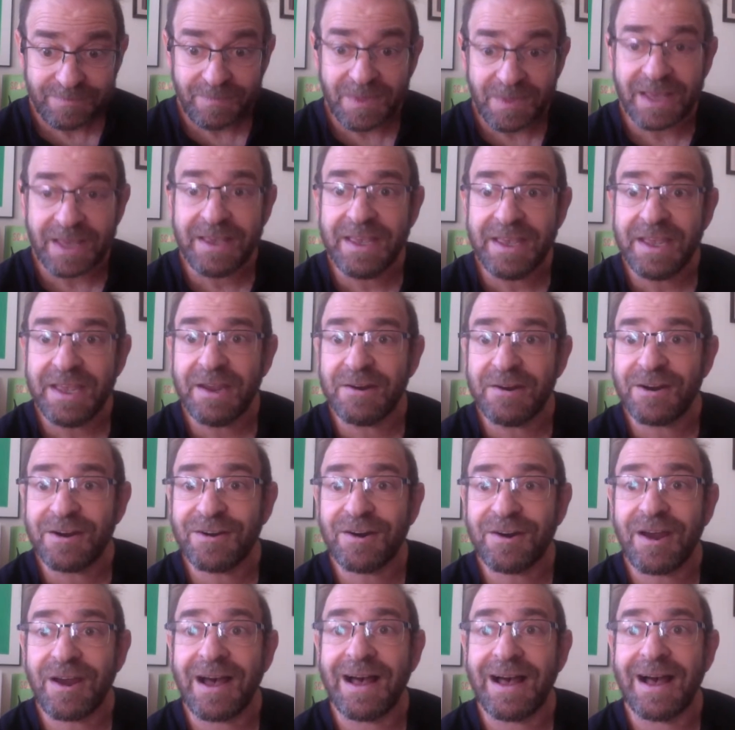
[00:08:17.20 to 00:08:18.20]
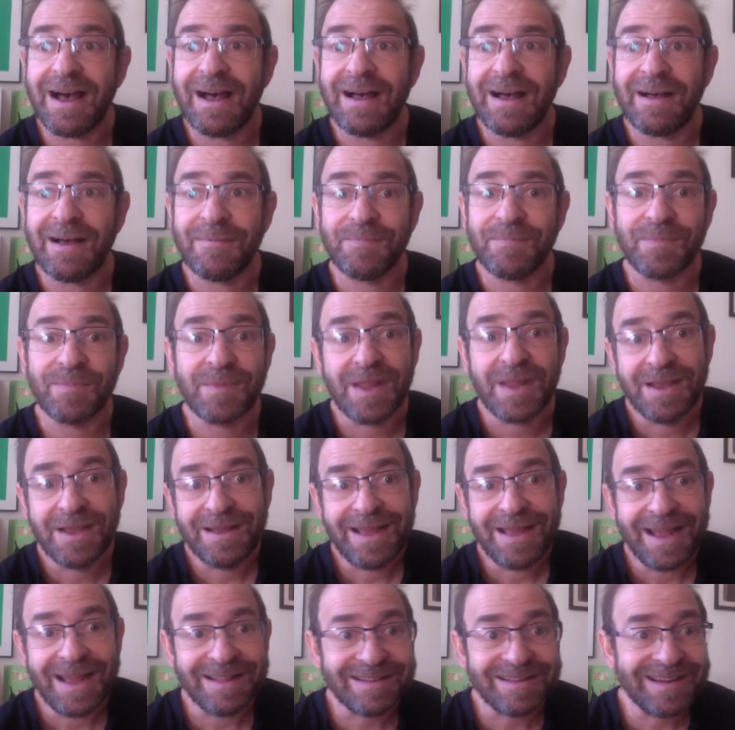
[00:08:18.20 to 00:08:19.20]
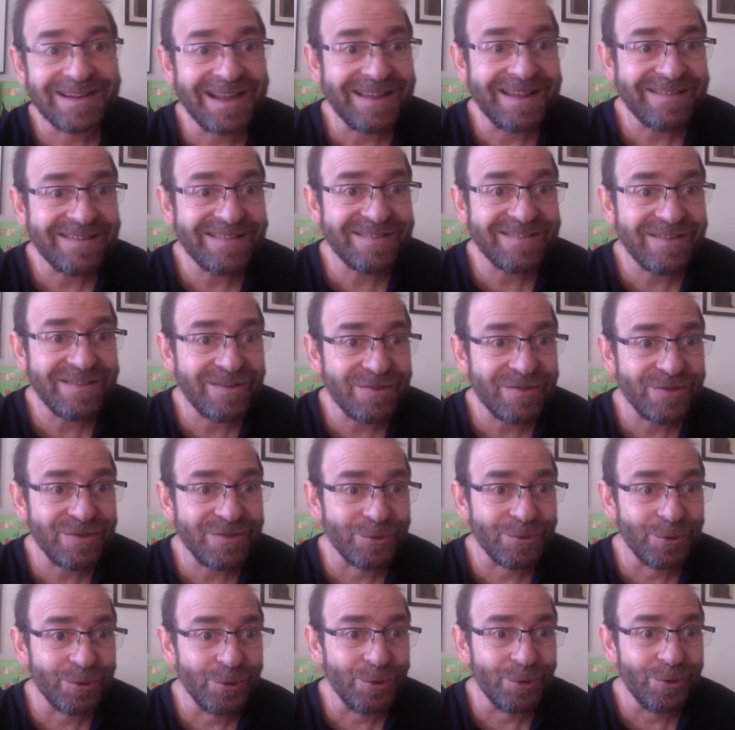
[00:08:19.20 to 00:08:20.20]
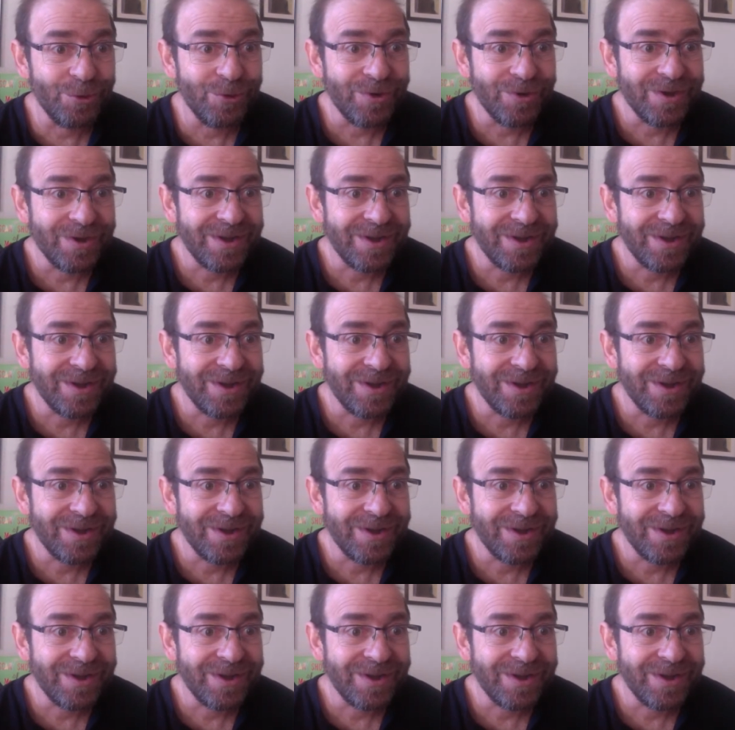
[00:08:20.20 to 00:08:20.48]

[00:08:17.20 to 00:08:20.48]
here, at least through